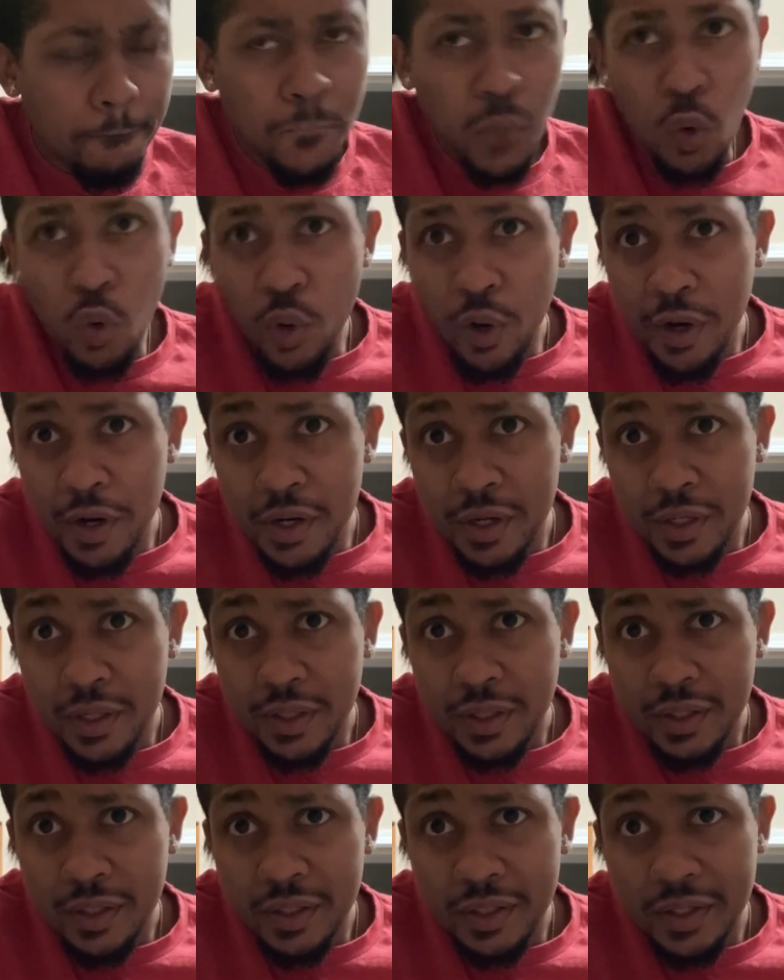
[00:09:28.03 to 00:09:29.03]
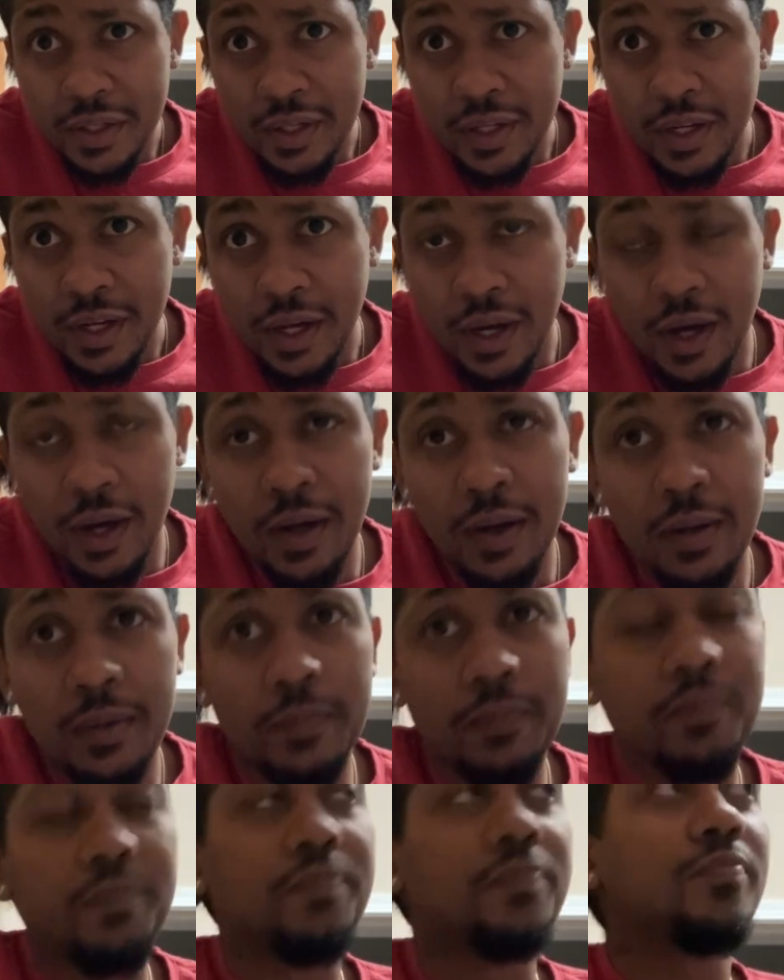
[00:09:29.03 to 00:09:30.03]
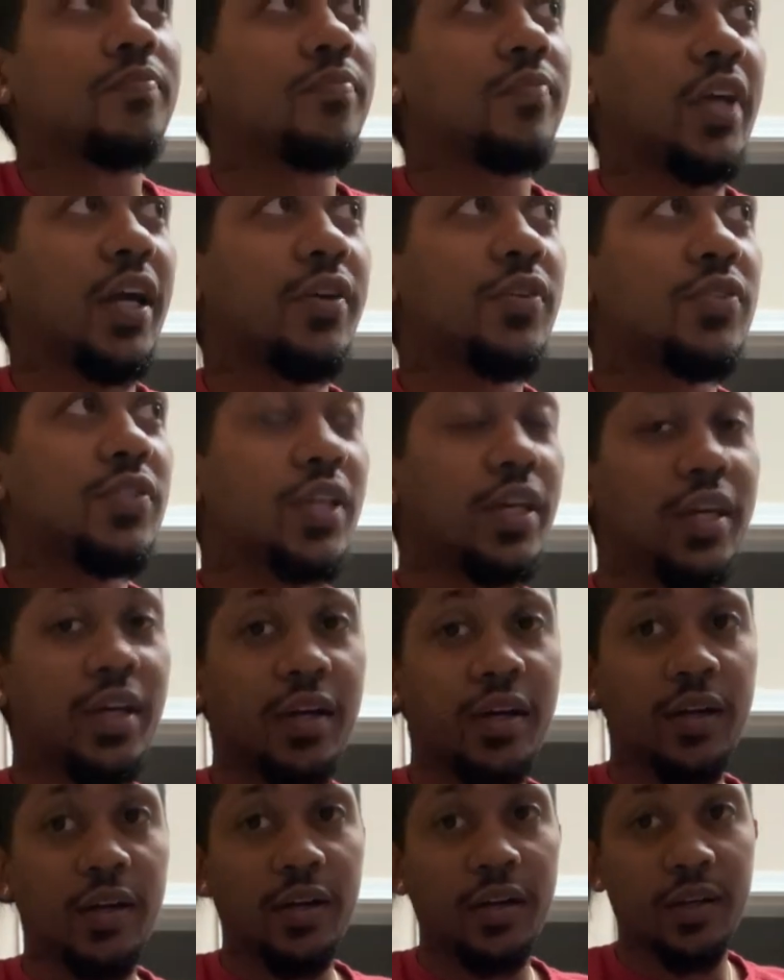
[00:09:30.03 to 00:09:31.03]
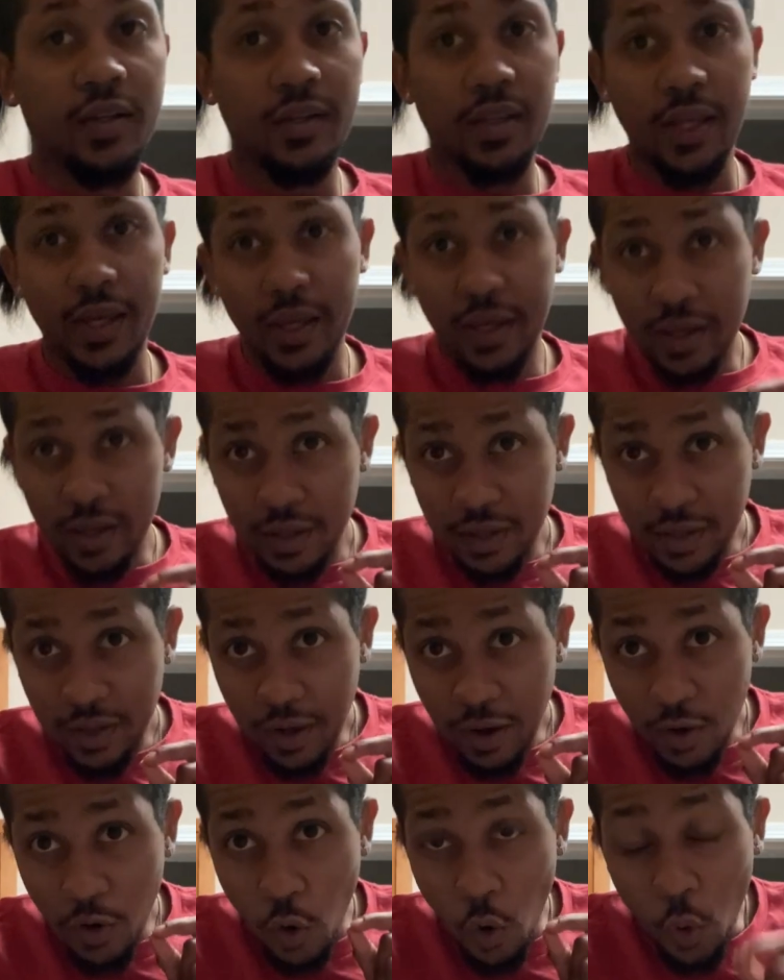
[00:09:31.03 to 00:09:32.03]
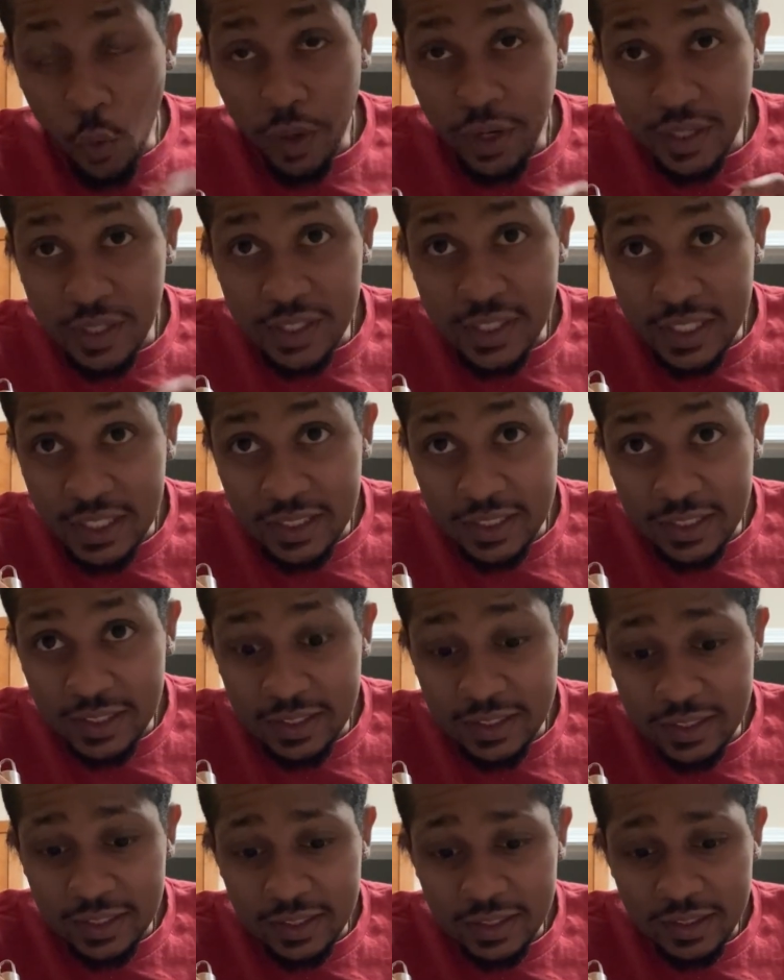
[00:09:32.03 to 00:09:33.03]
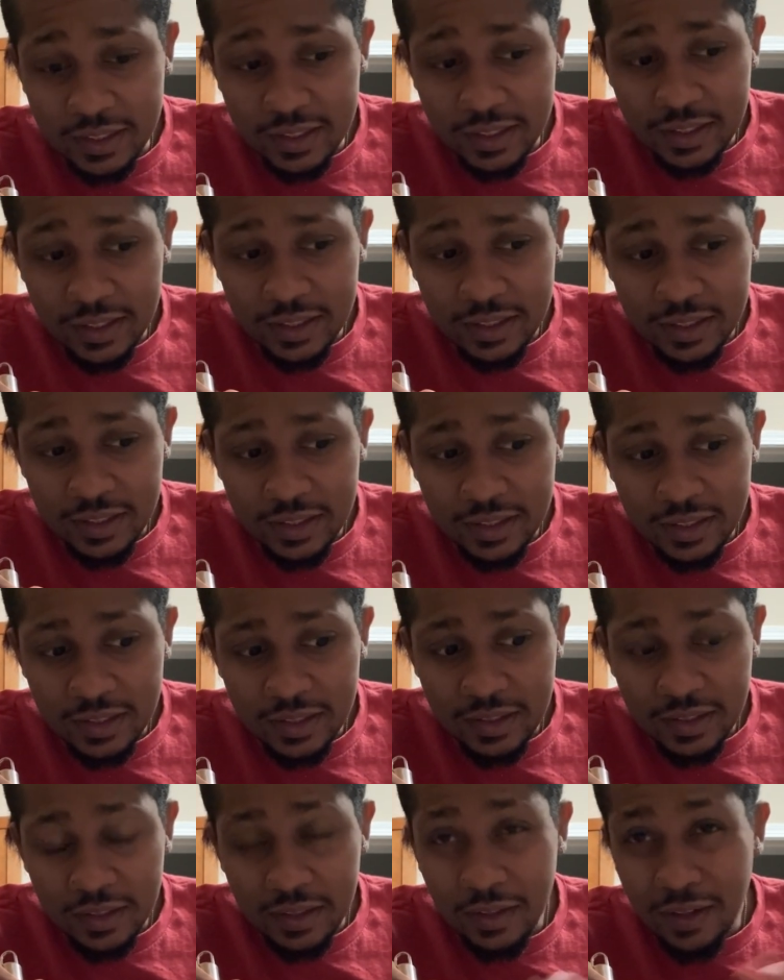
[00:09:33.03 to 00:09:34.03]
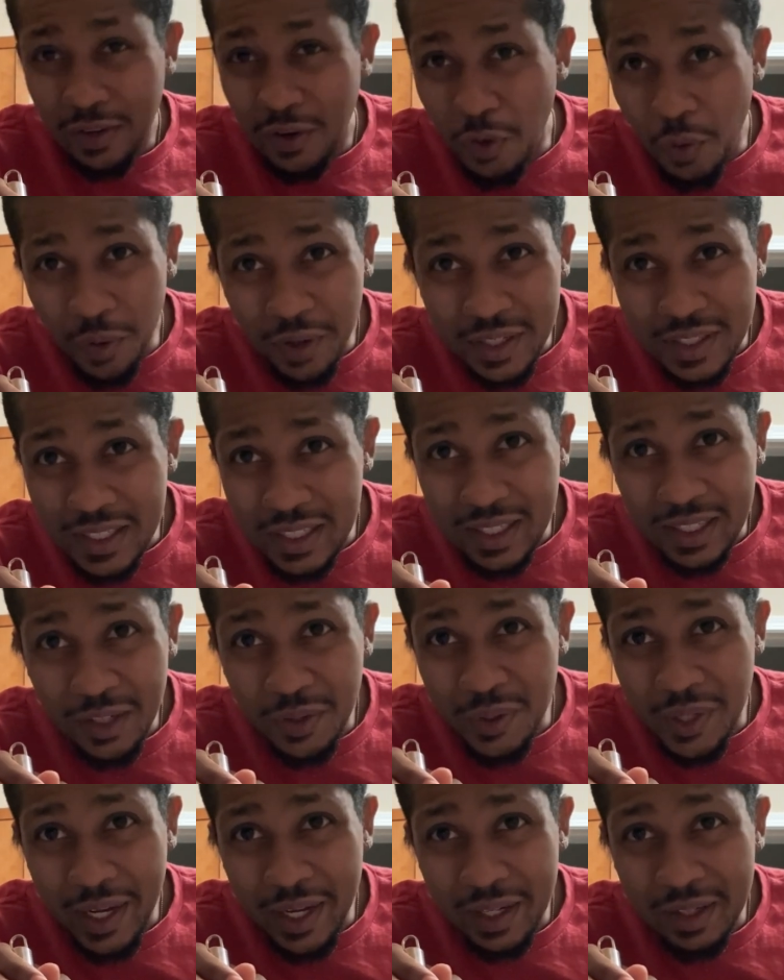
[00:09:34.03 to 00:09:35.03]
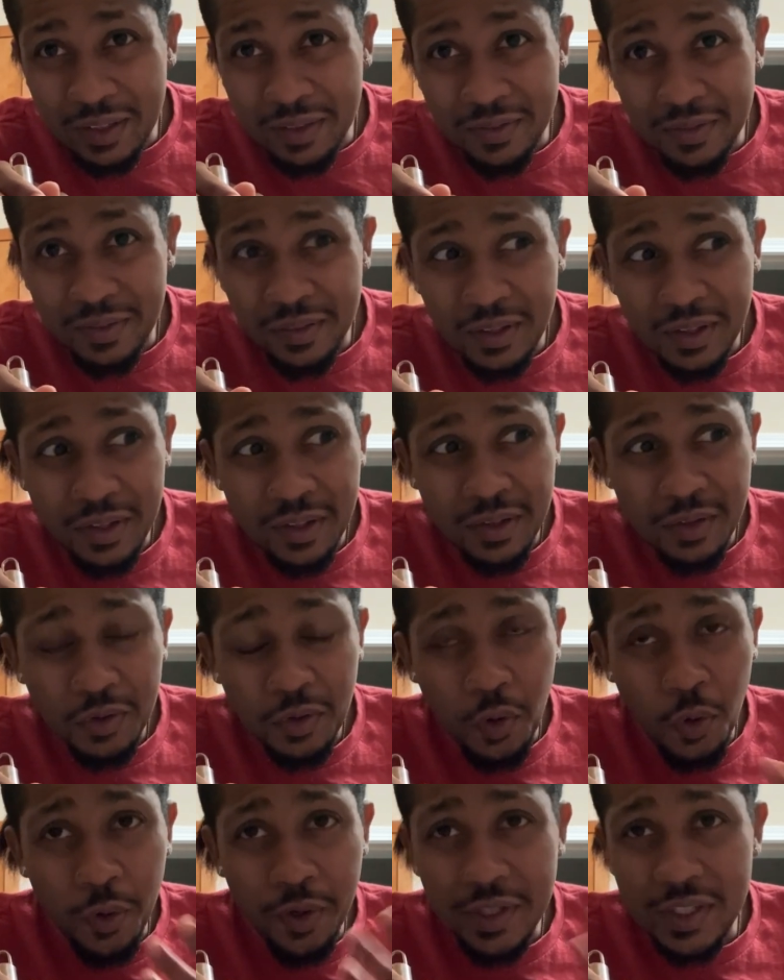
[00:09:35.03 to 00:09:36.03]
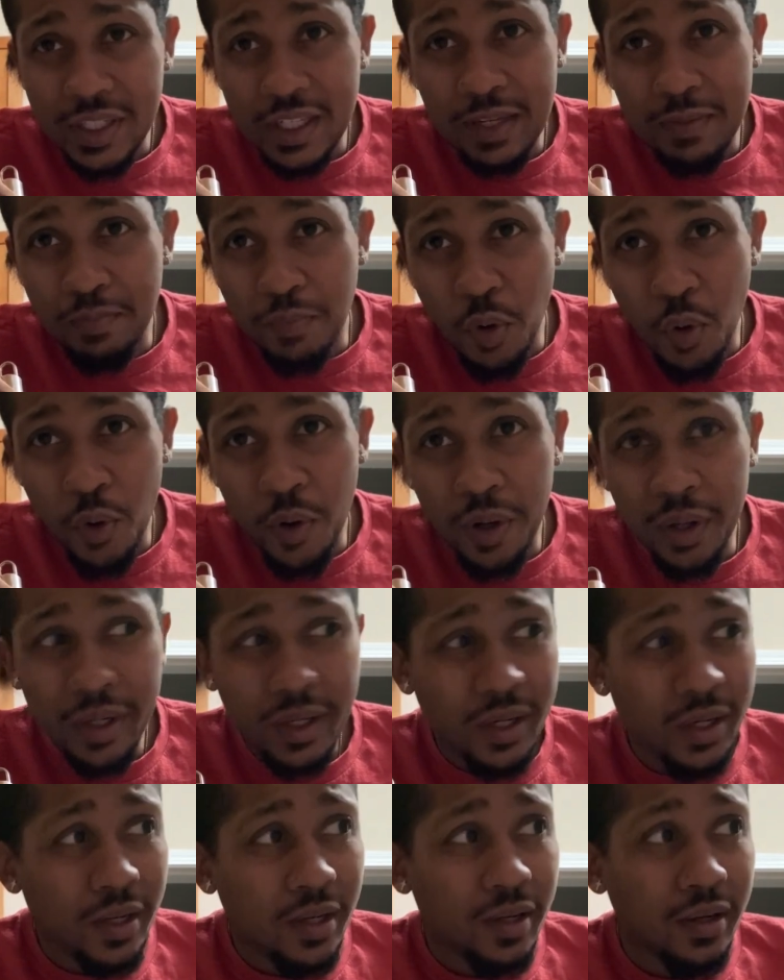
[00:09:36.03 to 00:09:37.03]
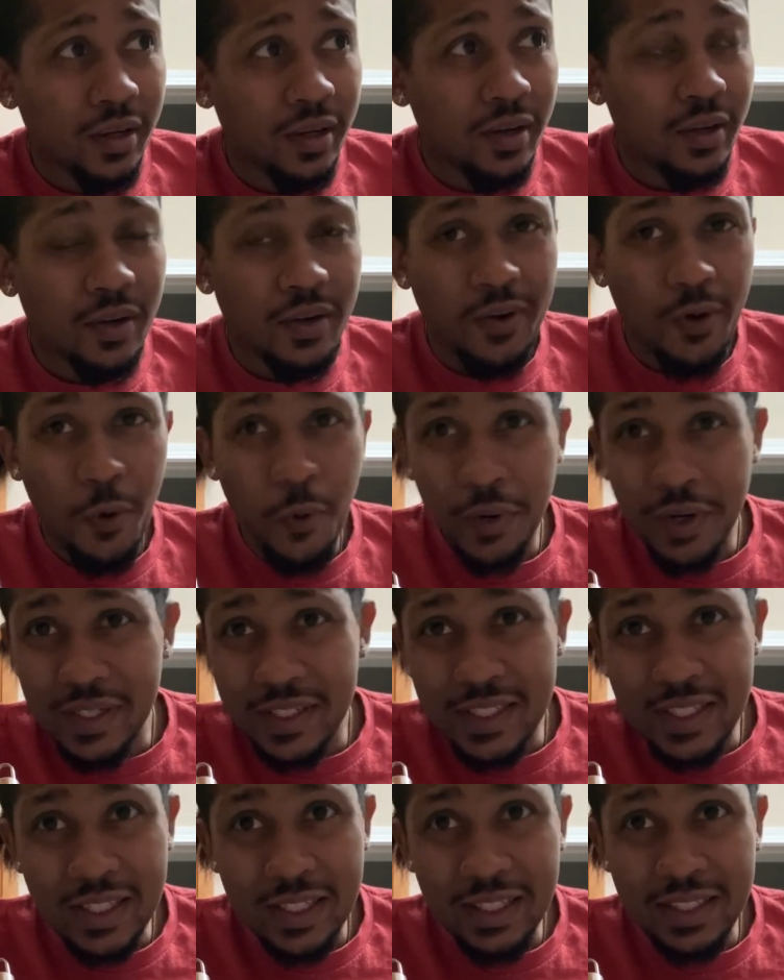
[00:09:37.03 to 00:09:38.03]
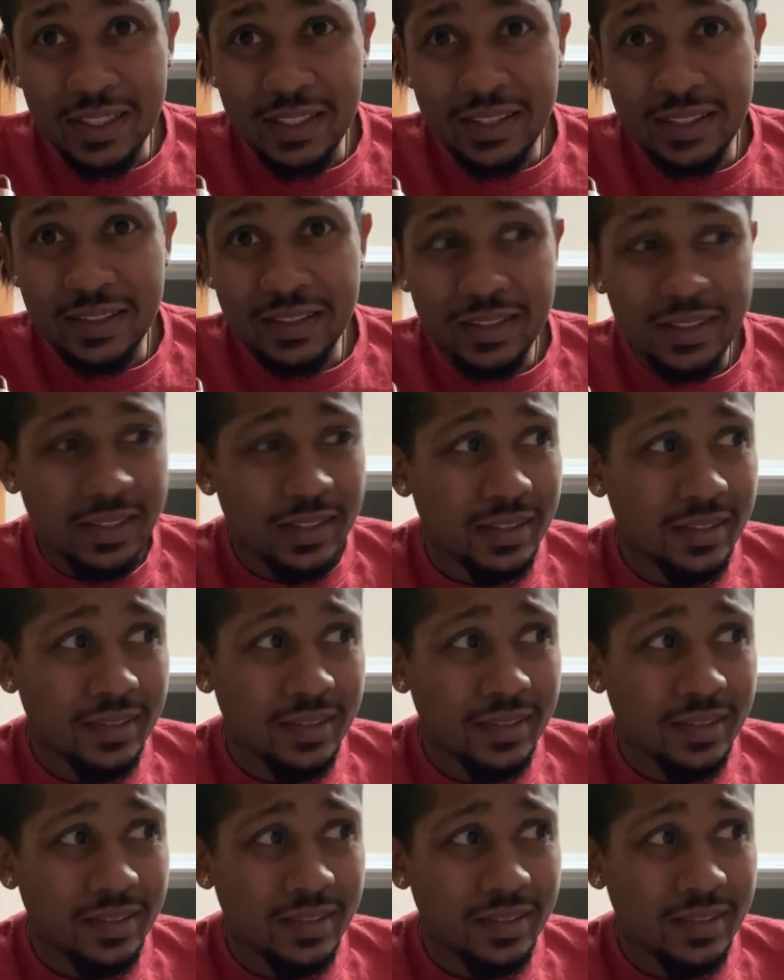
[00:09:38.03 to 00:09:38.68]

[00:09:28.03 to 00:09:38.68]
bored. Um, how you say, uh, like quarantine, quarantine creative, quarantine bored, quarantine.